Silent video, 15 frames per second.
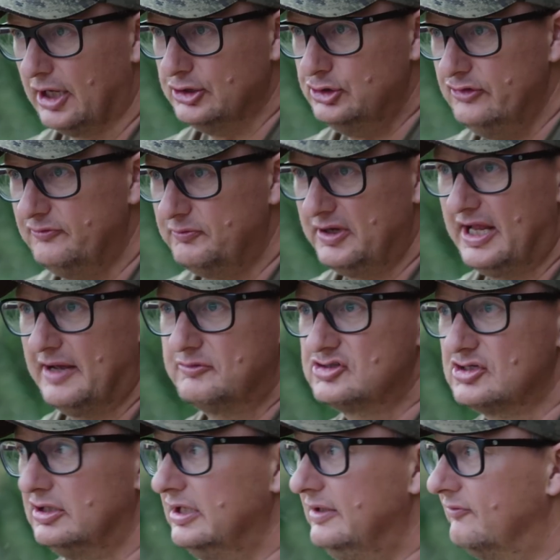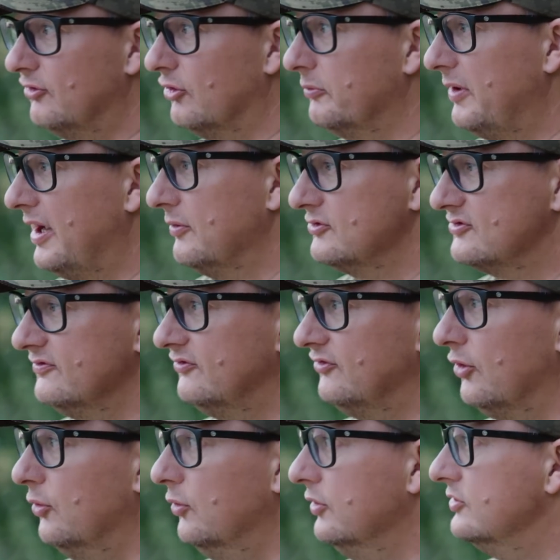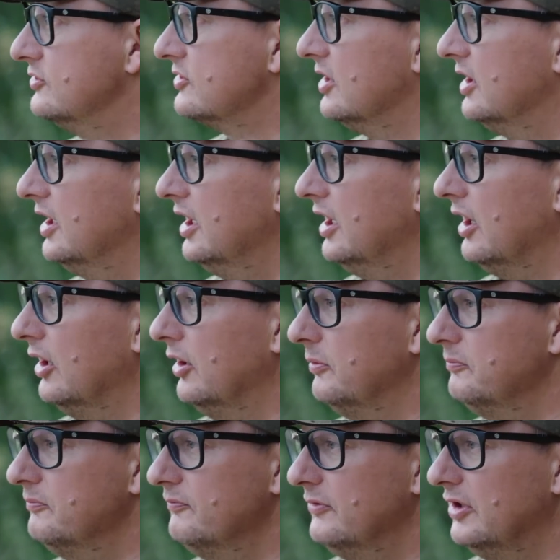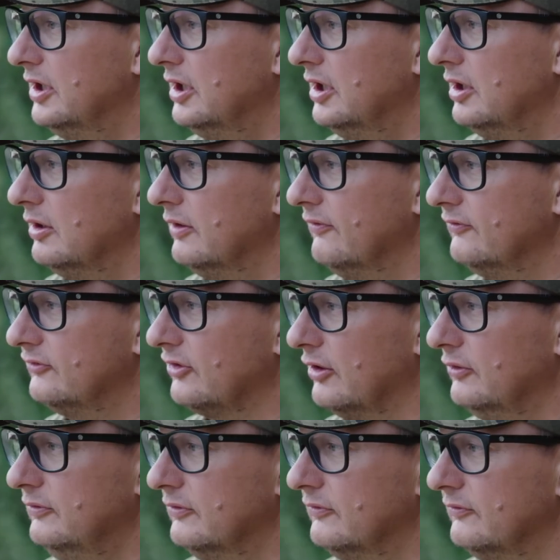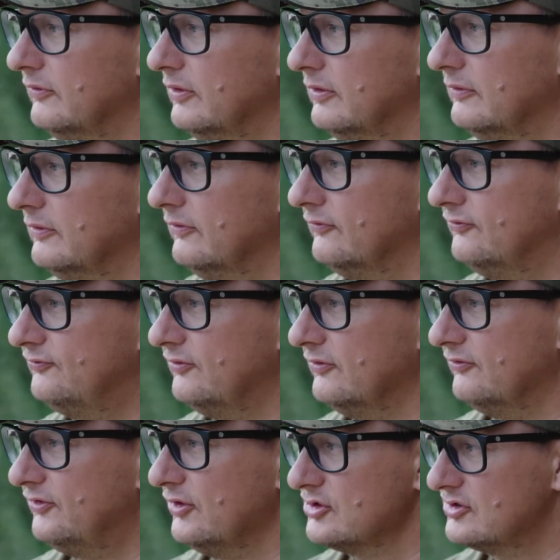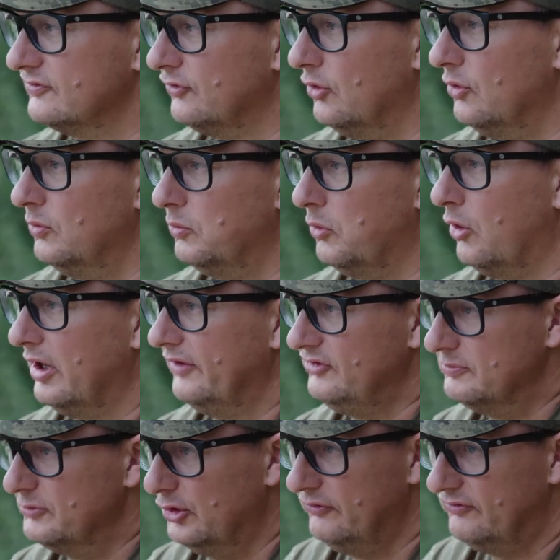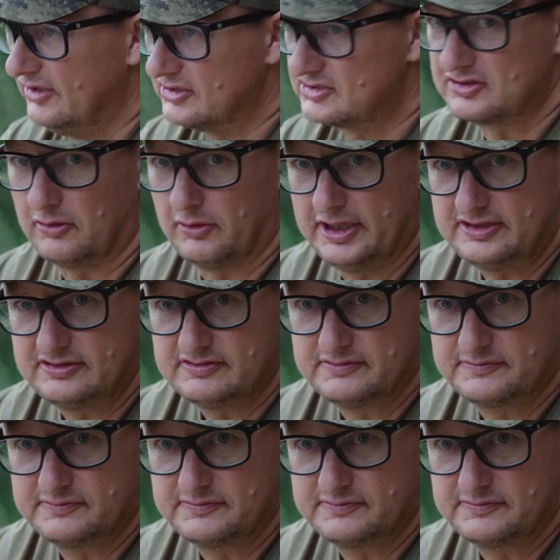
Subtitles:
and you've been able to leapfrog backwards and forwards. So first of all, why have you moved this side?